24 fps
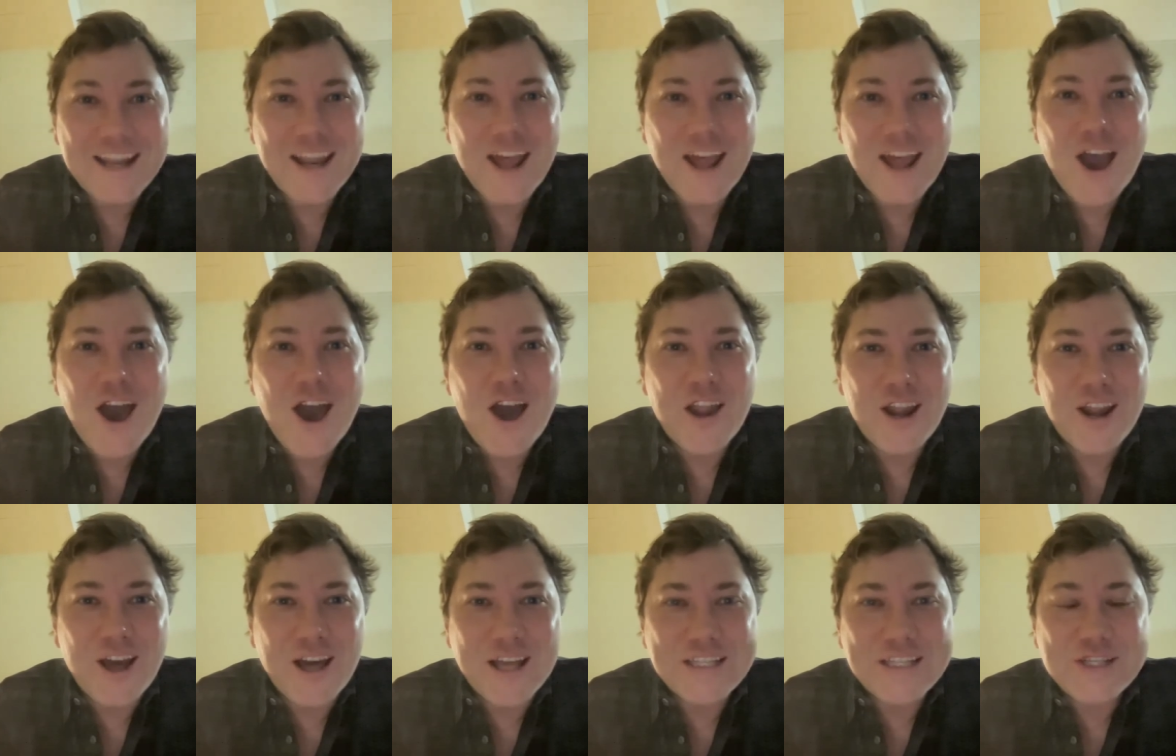No,
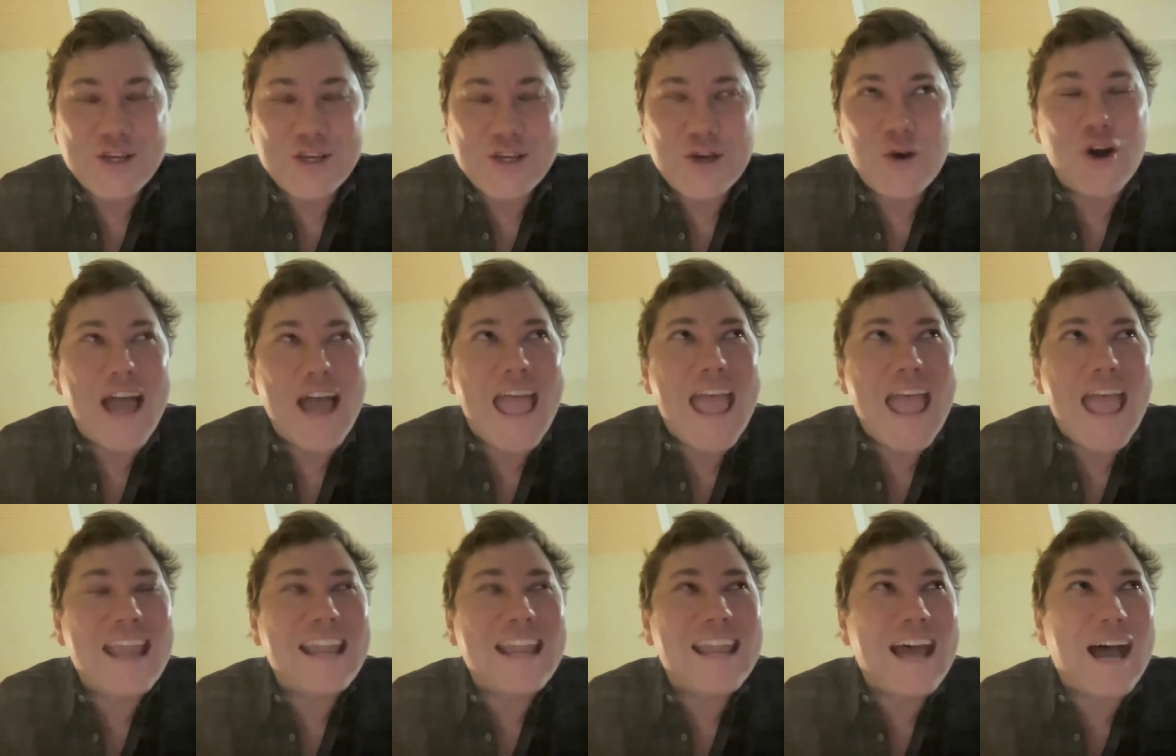no, no. It's cool.
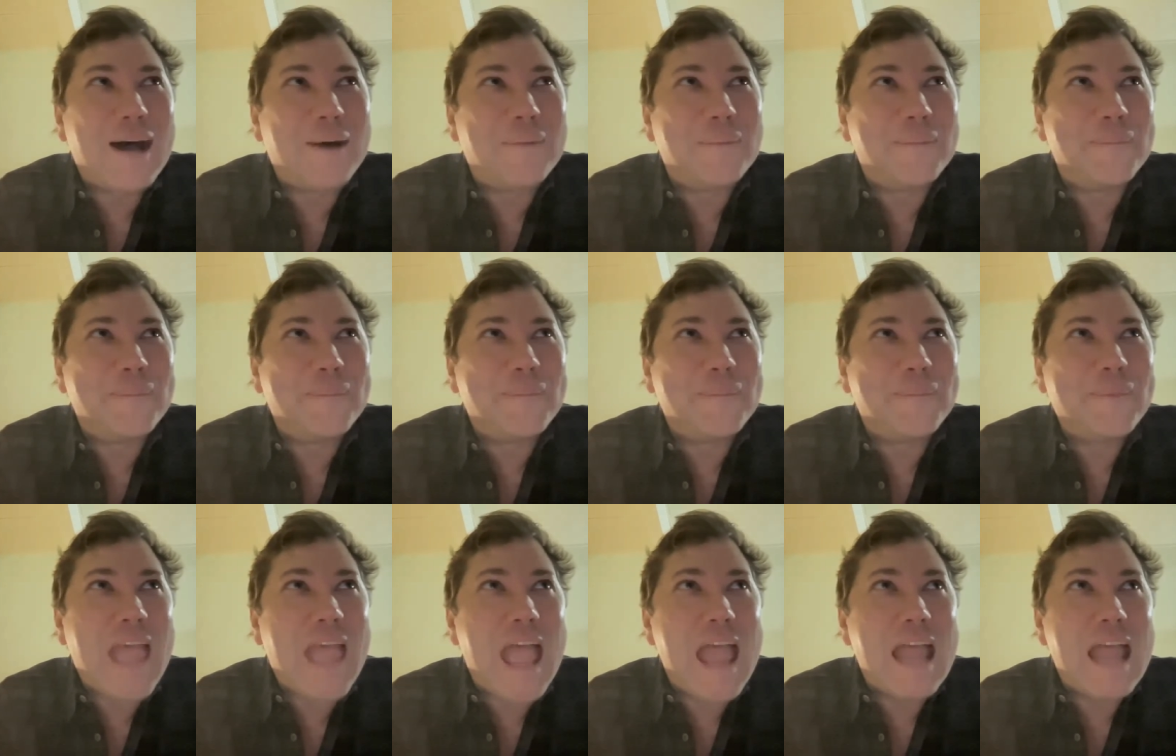And, um,
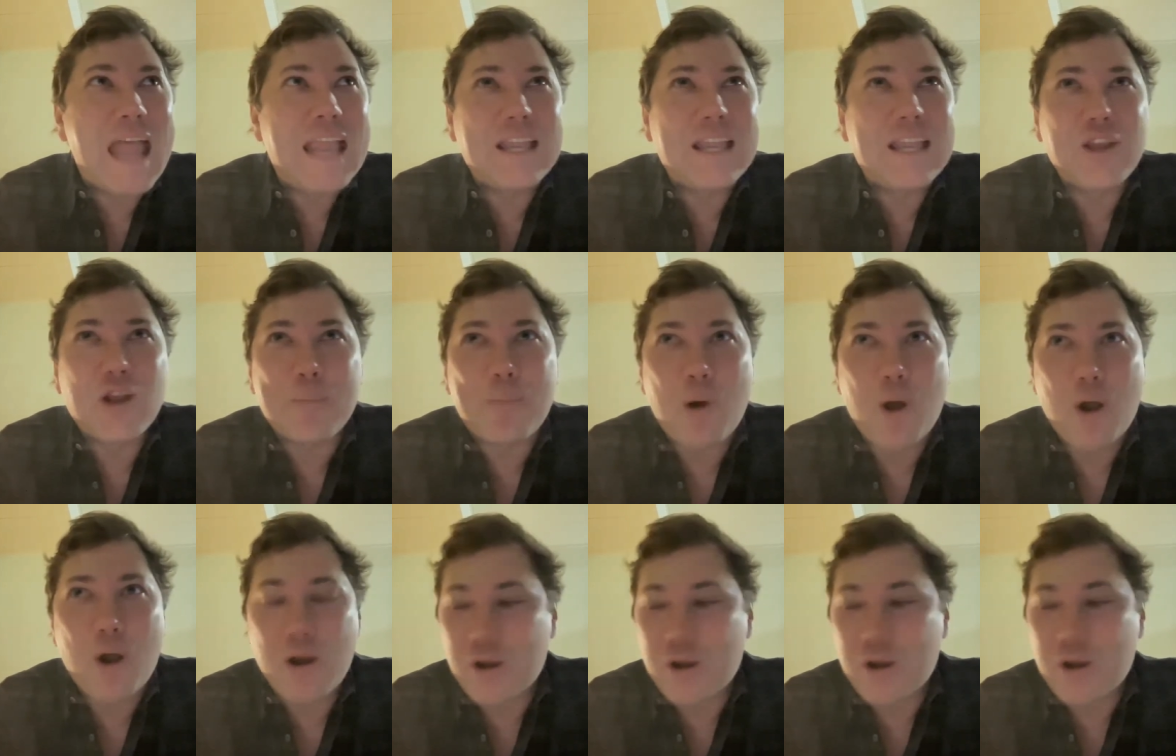and you're
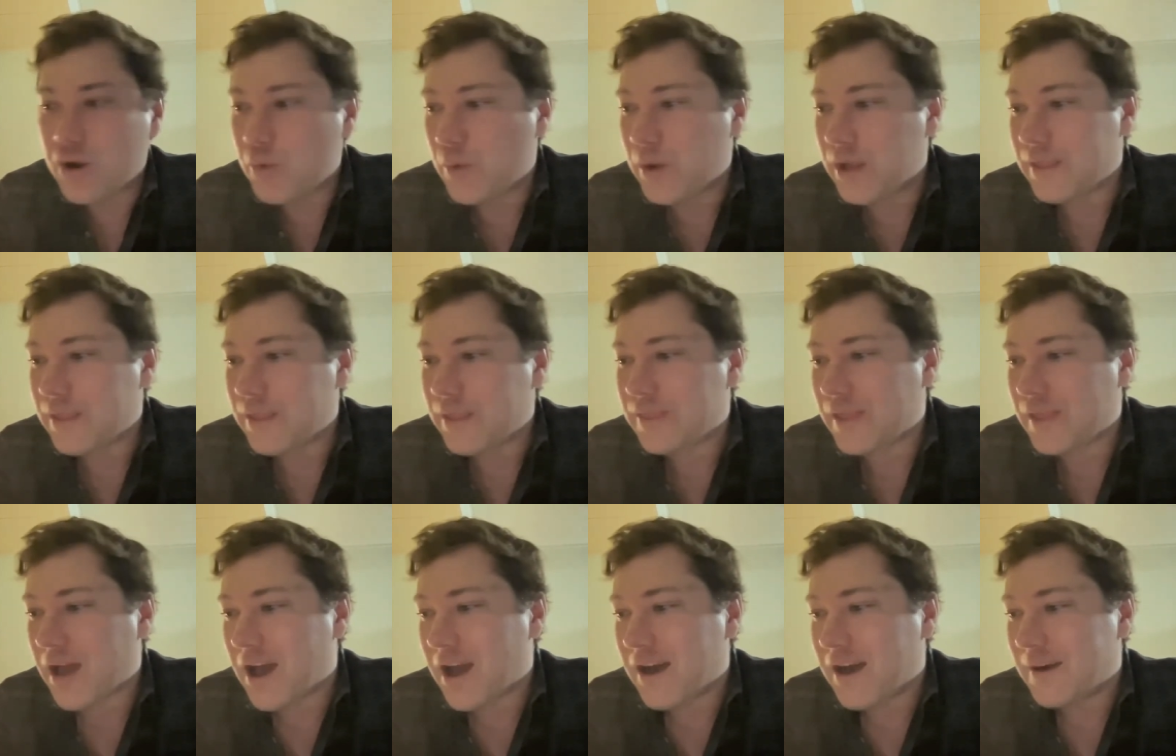partnered with,
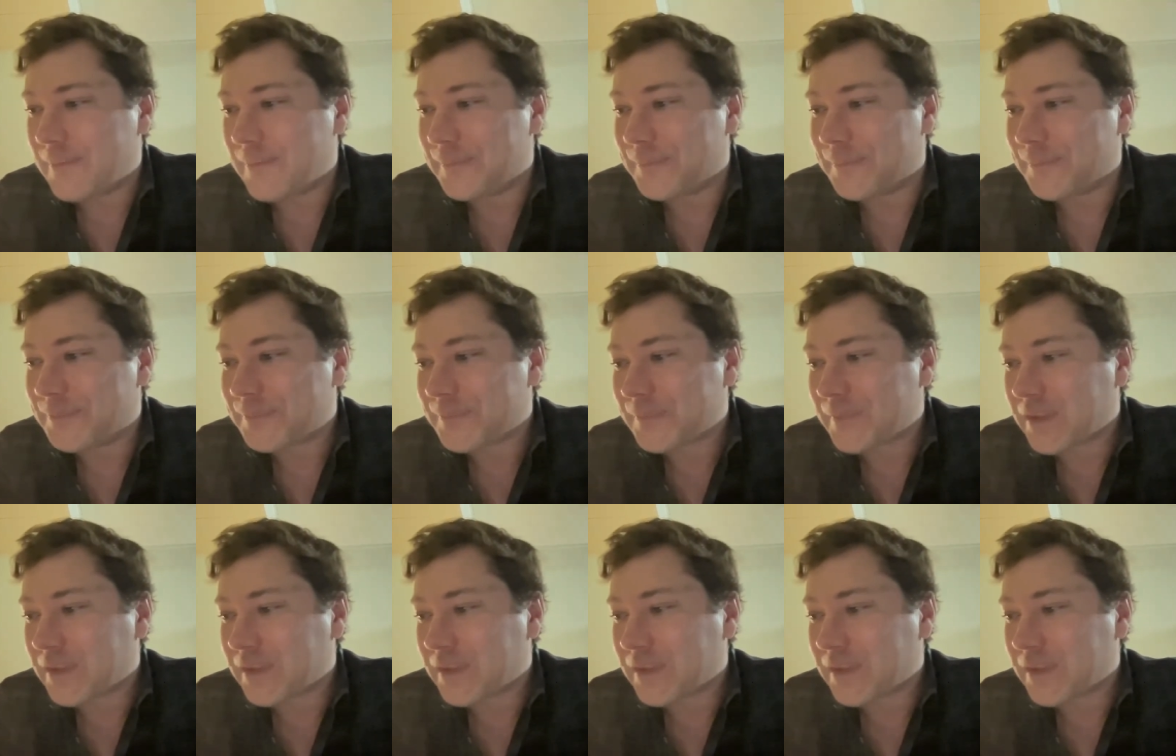um,